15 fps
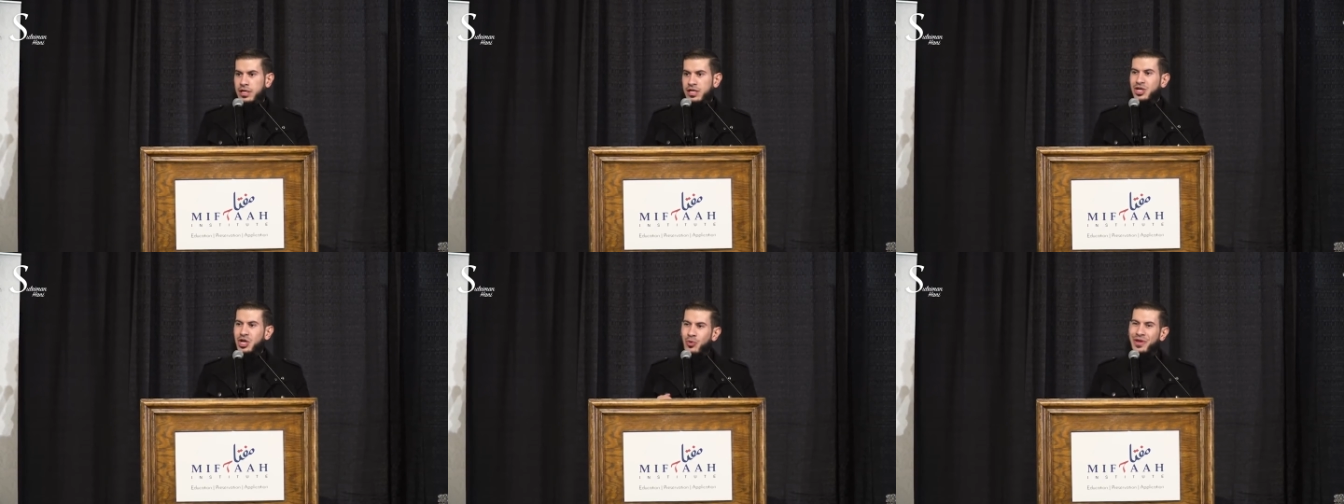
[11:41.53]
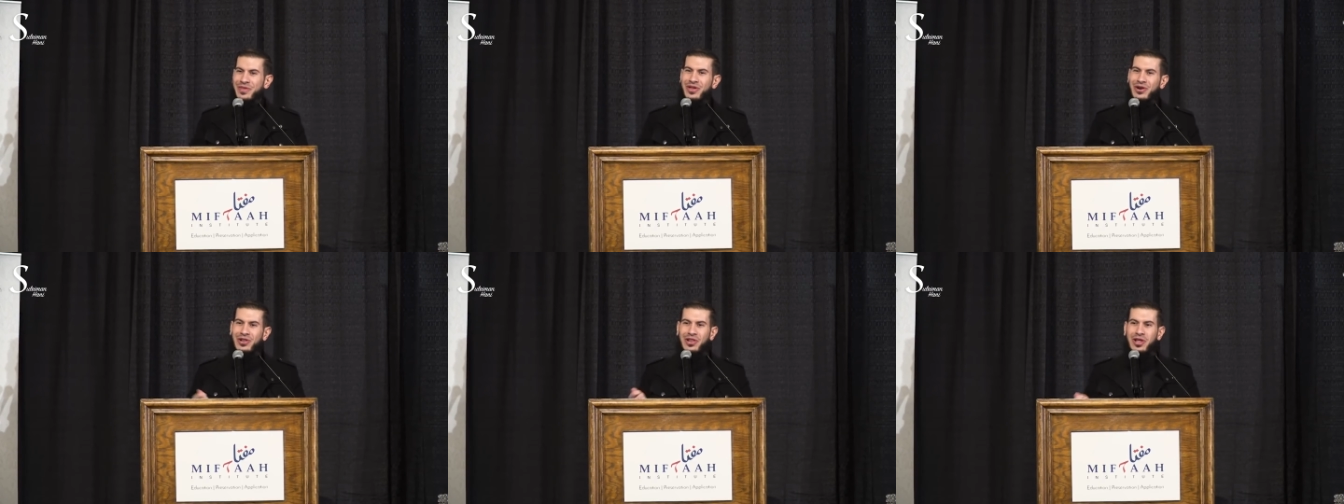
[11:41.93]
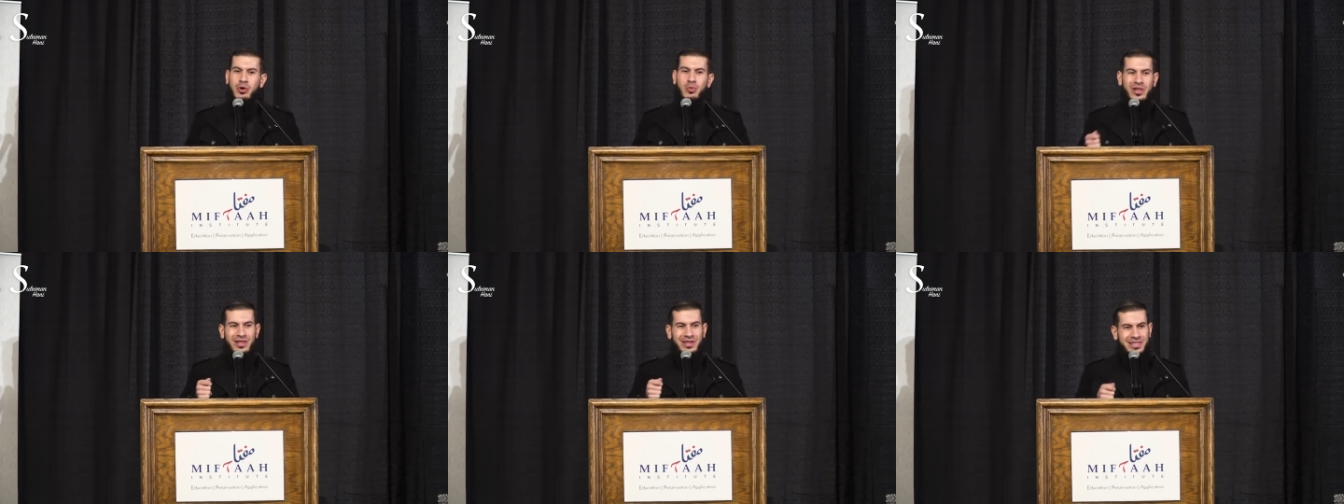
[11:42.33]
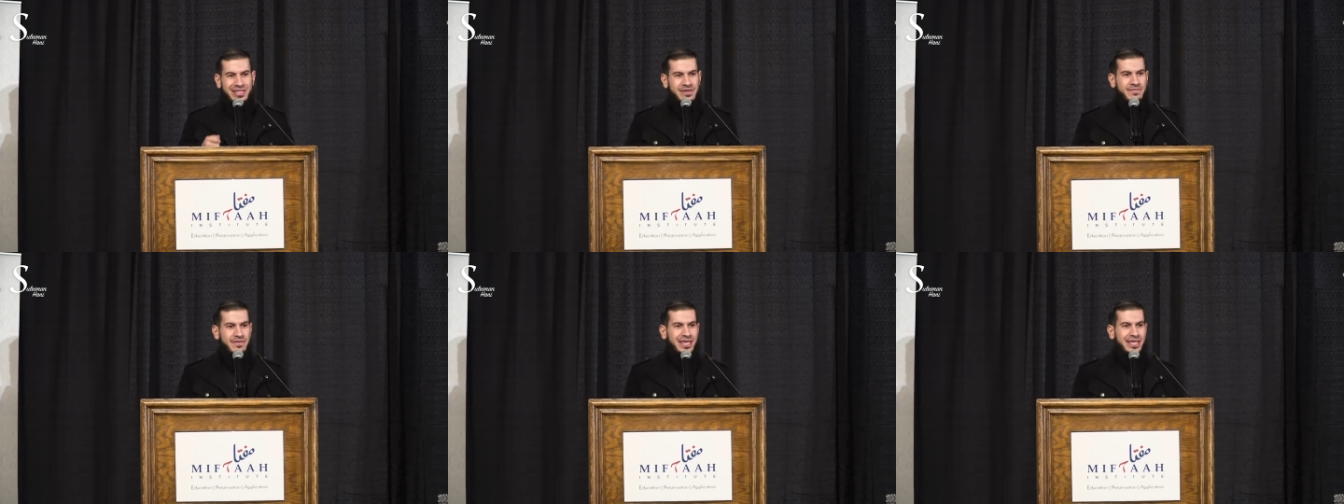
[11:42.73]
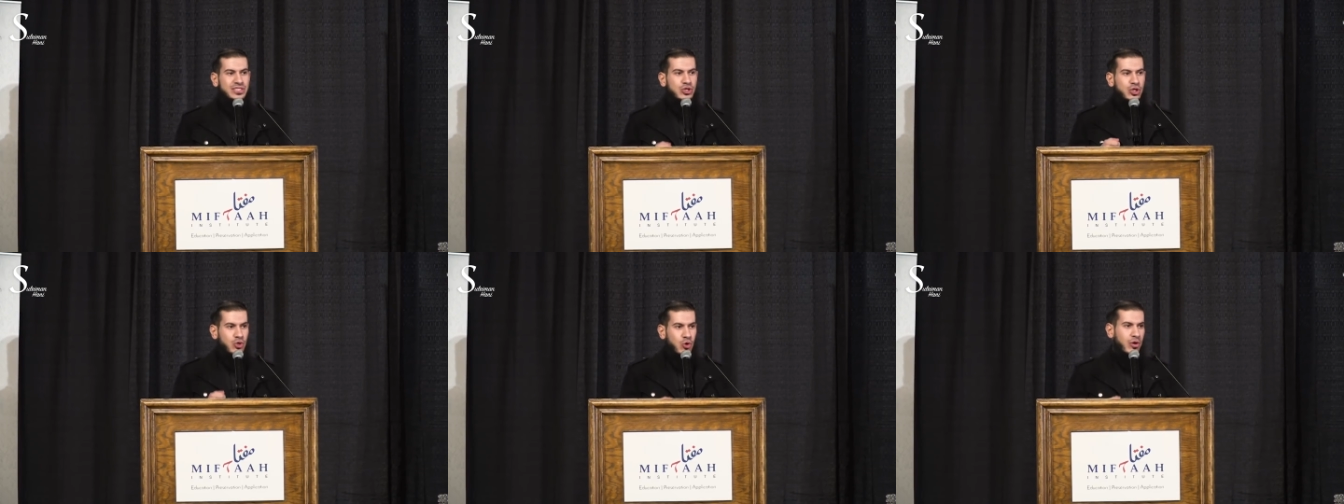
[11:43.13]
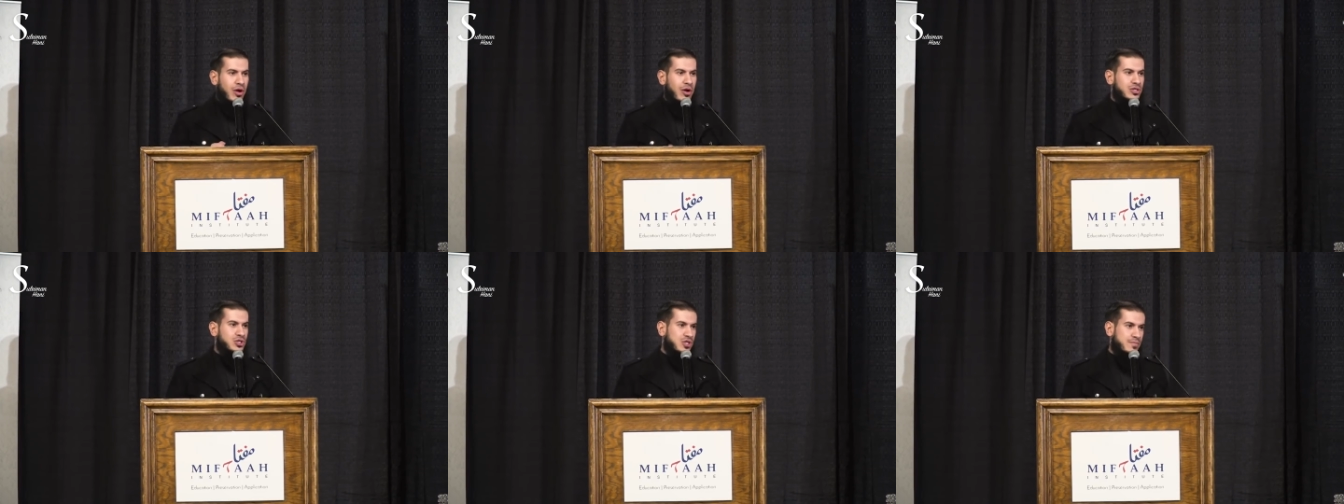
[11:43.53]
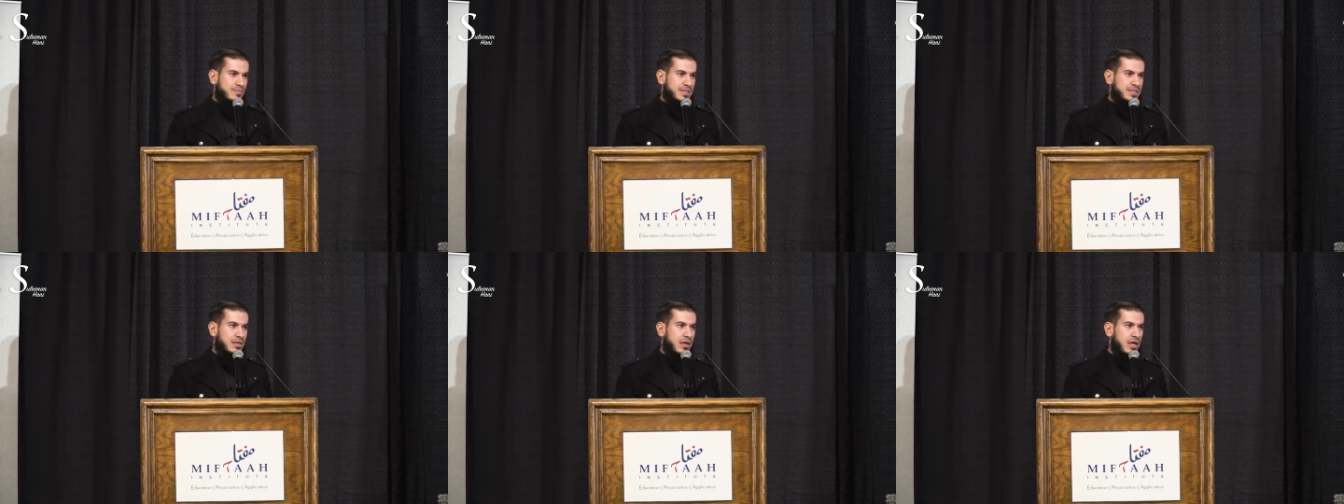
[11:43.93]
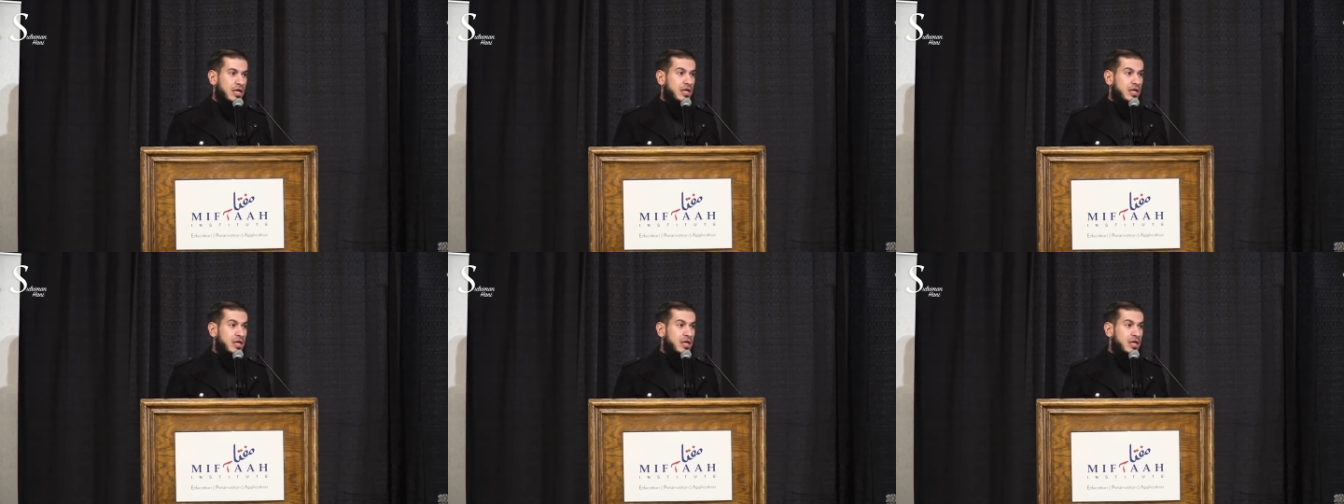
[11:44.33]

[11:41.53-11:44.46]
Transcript: knowing that Allah will alleviate your hardships.